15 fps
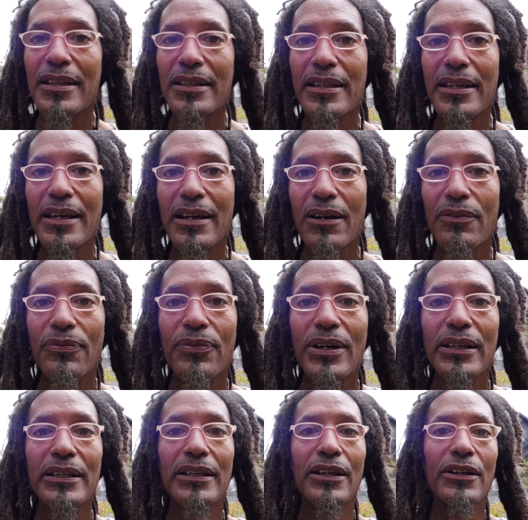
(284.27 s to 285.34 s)
that are
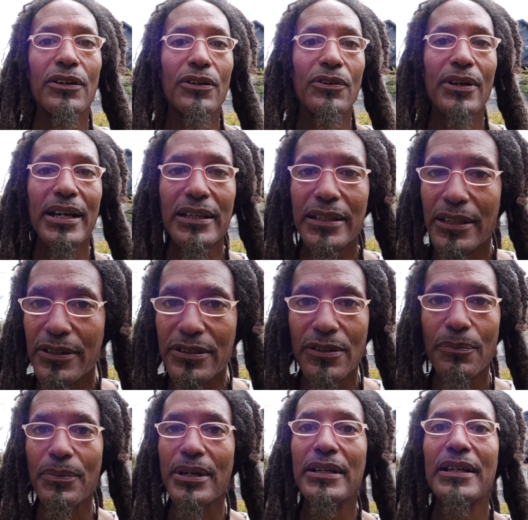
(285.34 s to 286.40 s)
funneling great deals
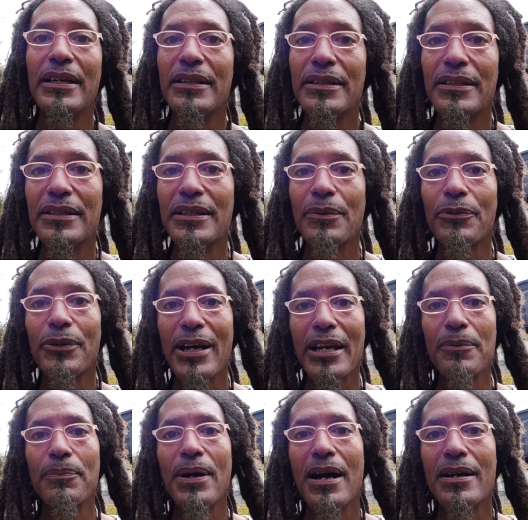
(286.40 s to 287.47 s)
of money into the
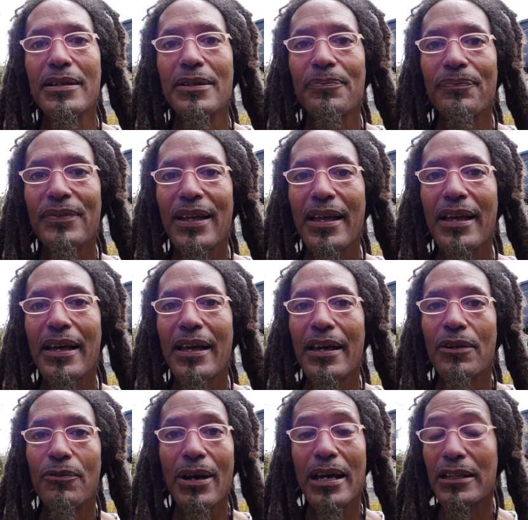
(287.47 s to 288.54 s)
Democratic Party
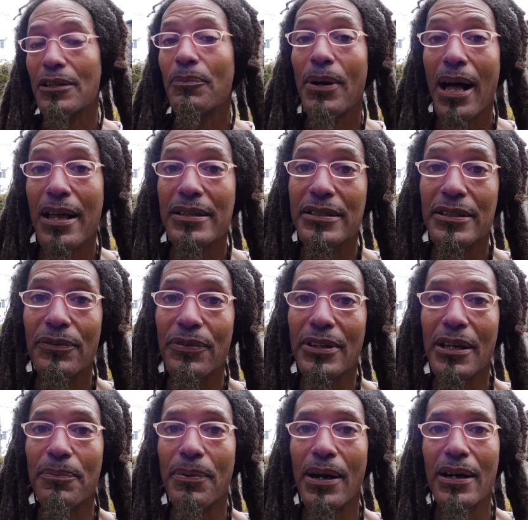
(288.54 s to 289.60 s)
and writing the policy for
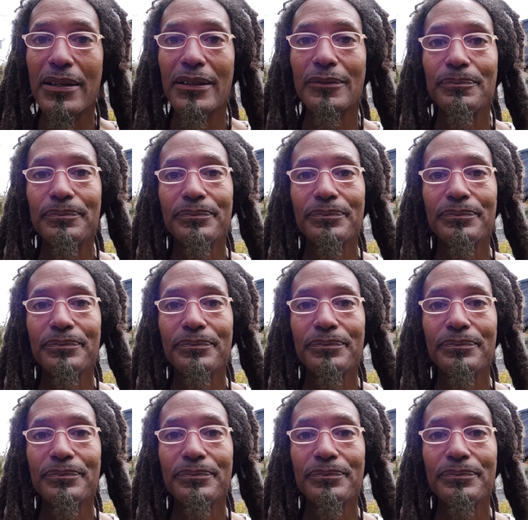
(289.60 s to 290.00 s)
that party.